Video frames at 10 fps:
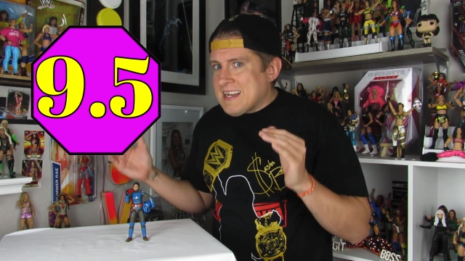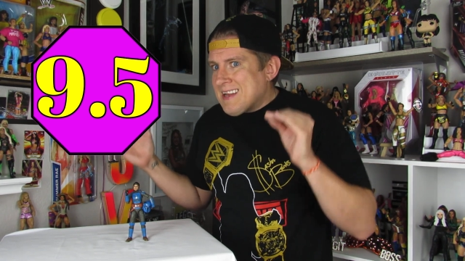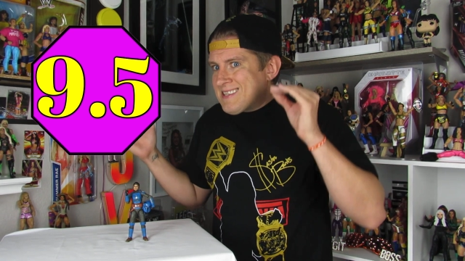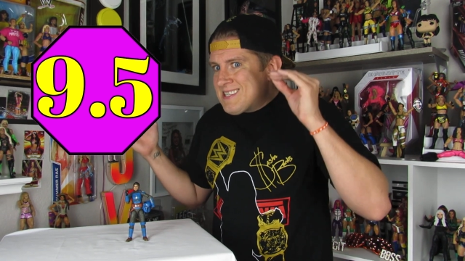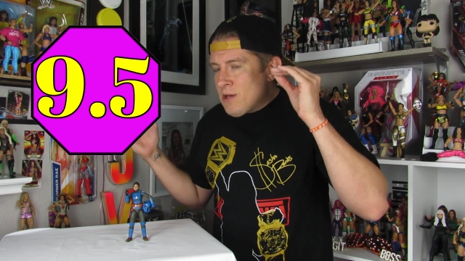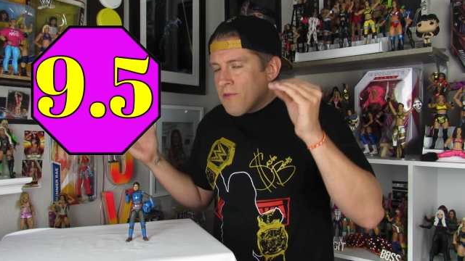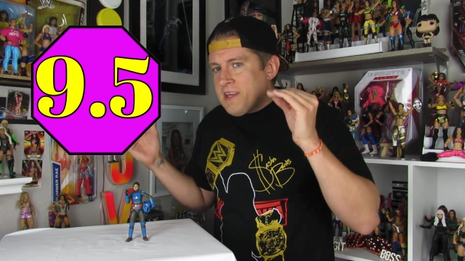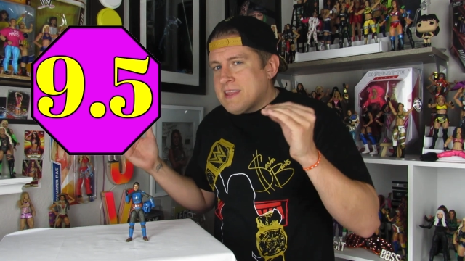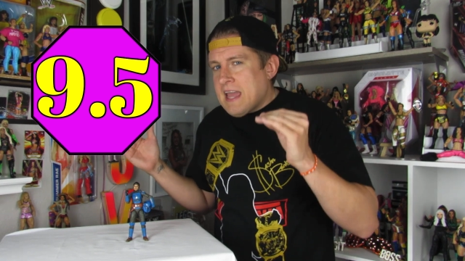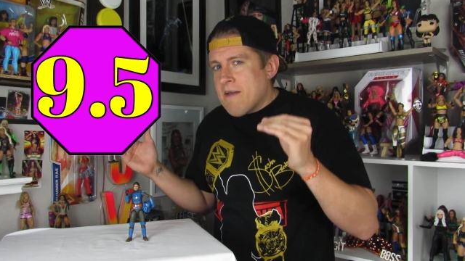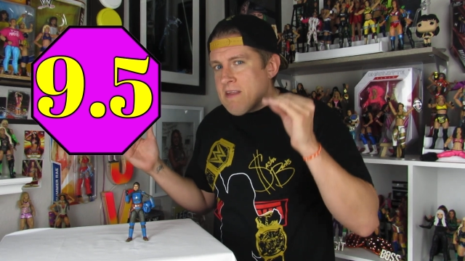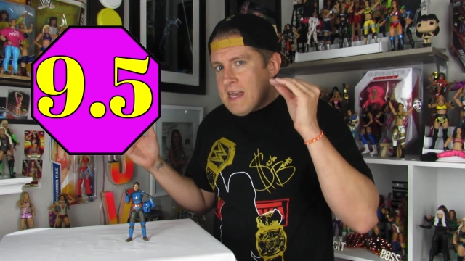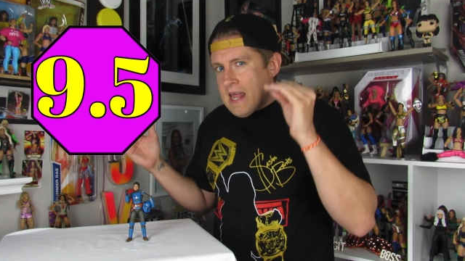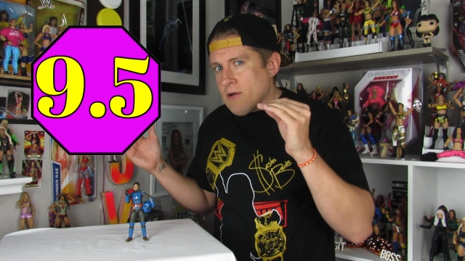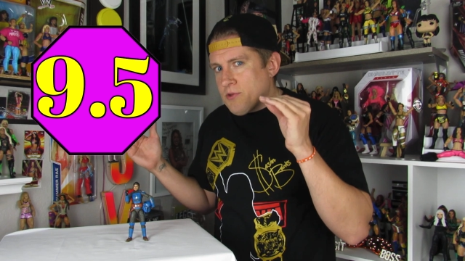And I still think they haven't
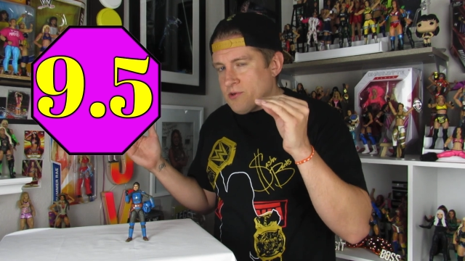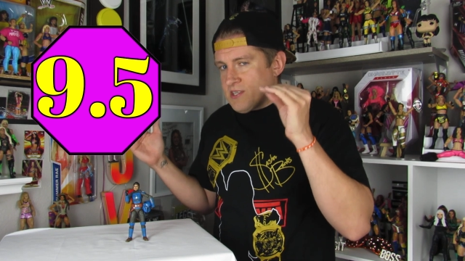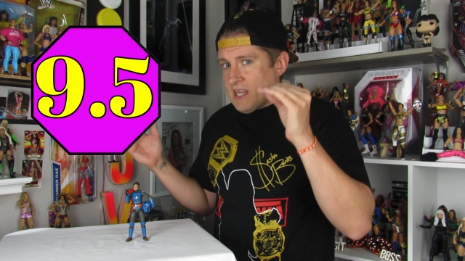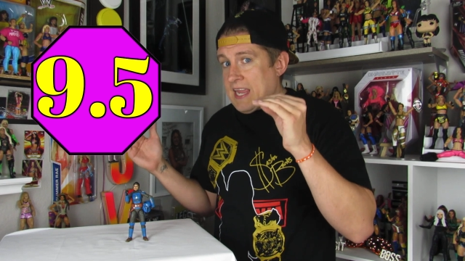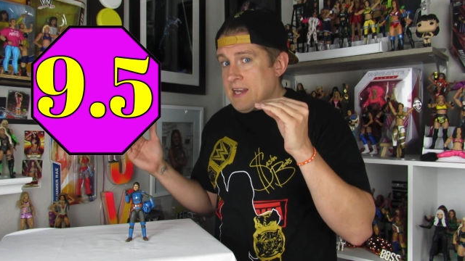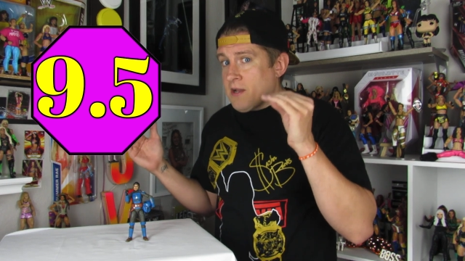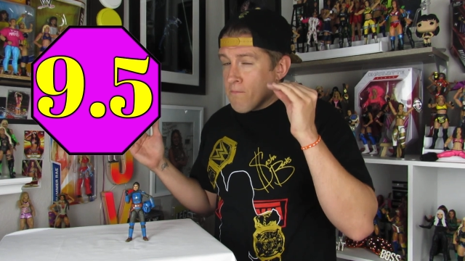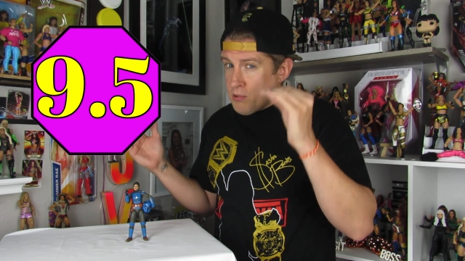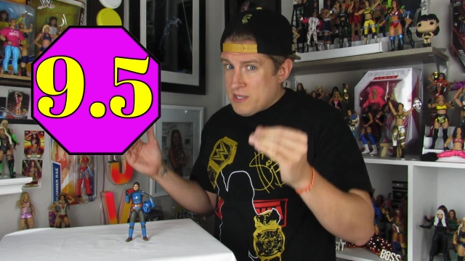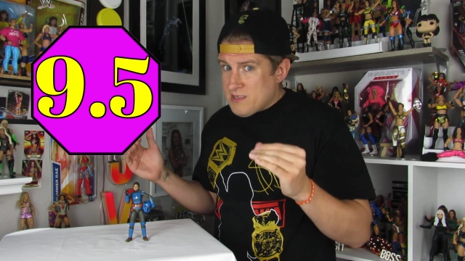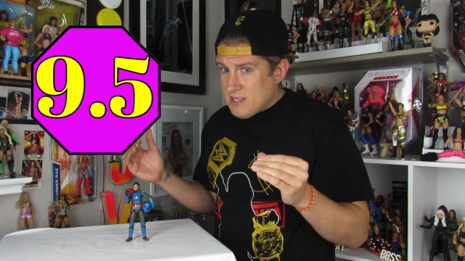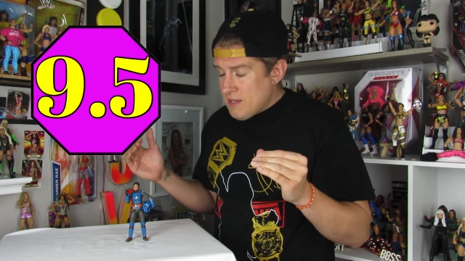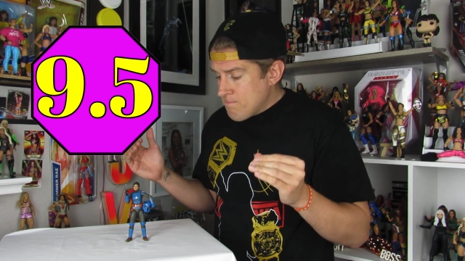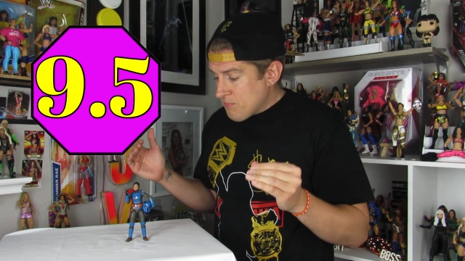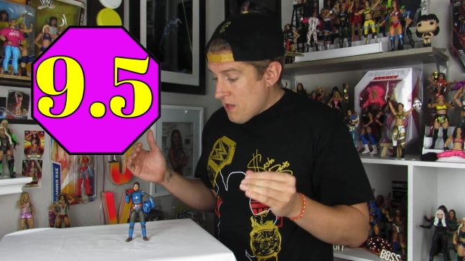nailed her scan completely.